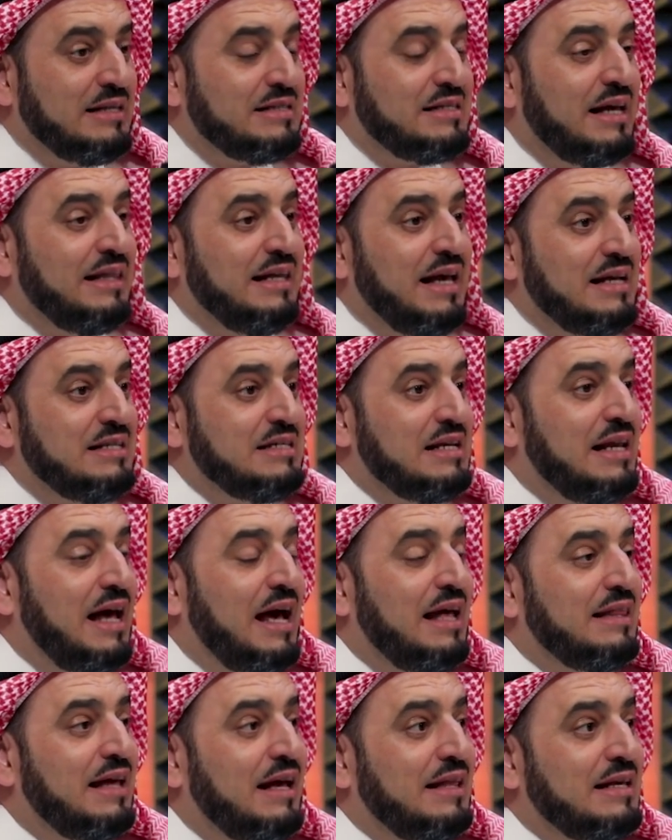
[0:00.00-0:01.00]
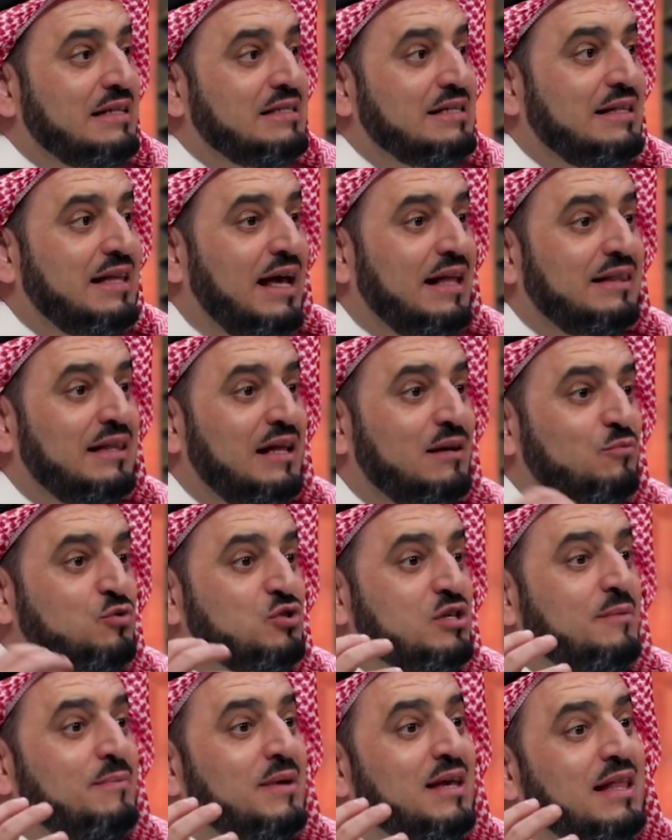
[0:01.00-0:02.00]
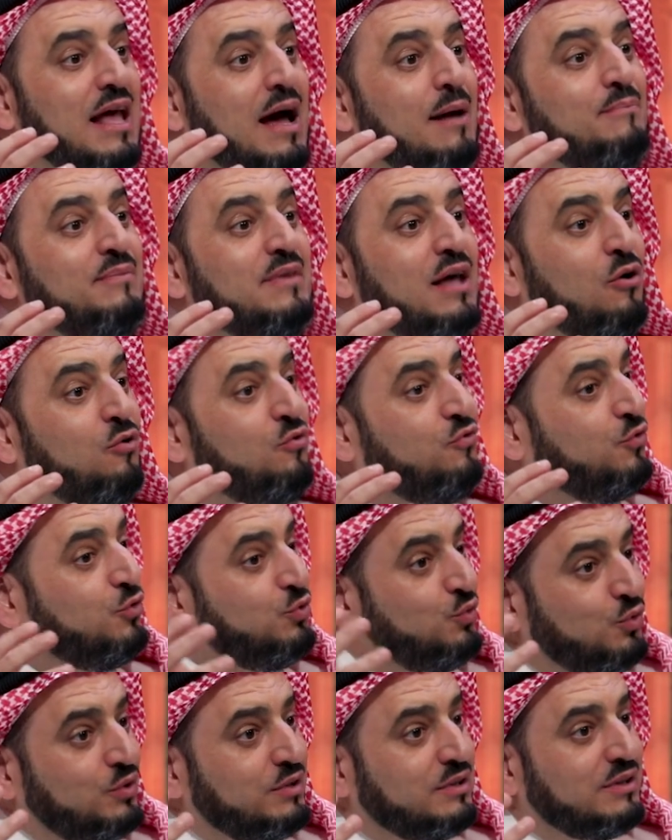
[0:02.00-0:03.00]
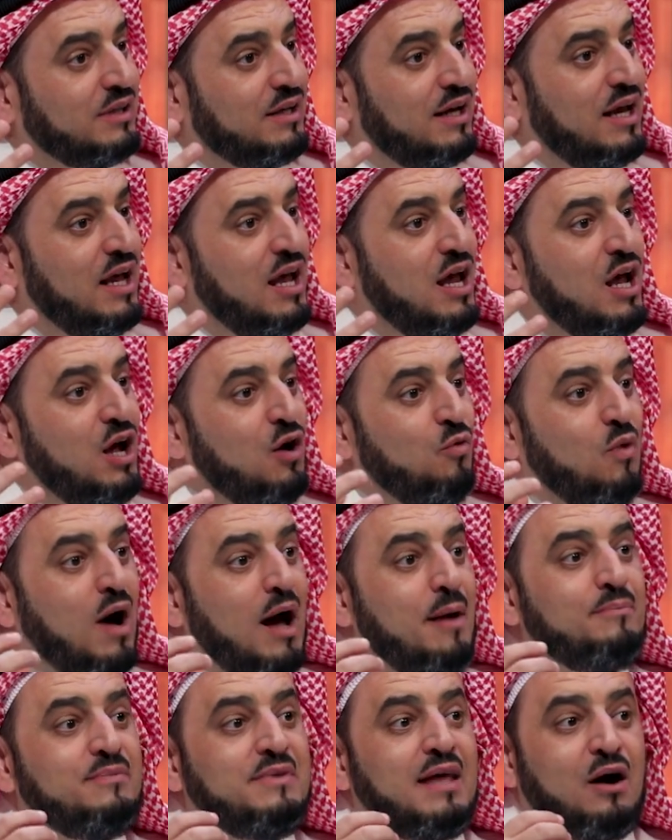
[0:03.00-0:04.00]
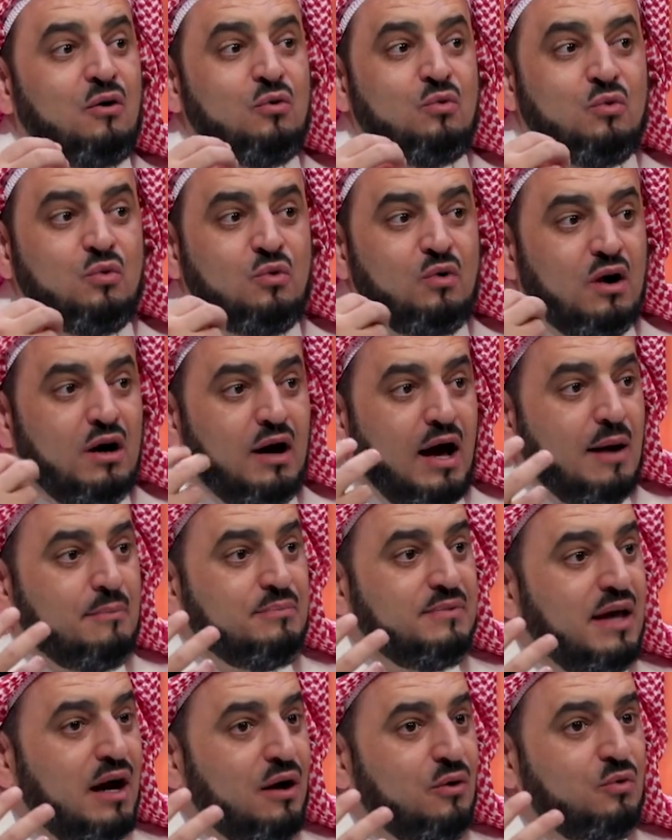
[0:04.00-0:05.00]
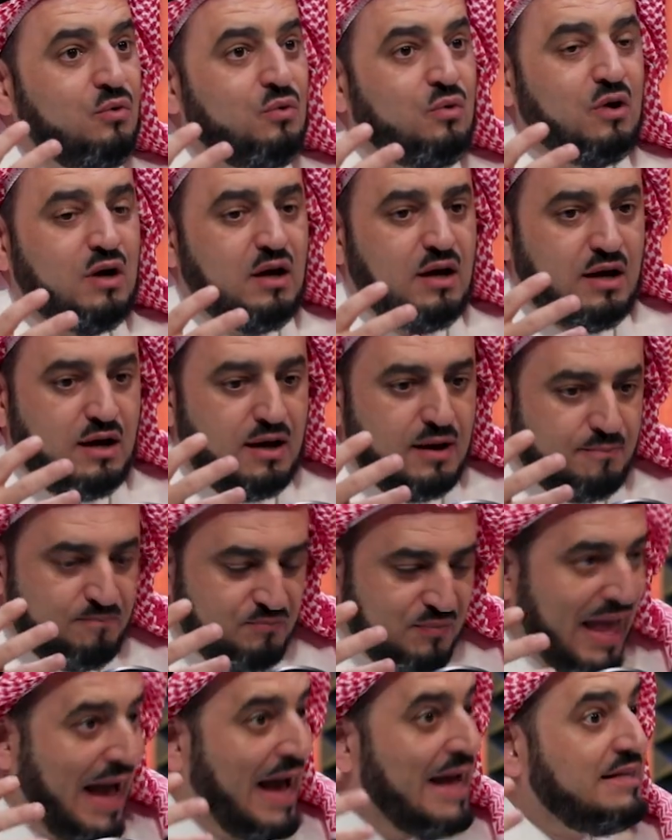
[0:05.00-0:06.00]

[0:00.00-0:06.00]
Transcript: For this reason, Muslims excelled in various arts, literature, and sciences.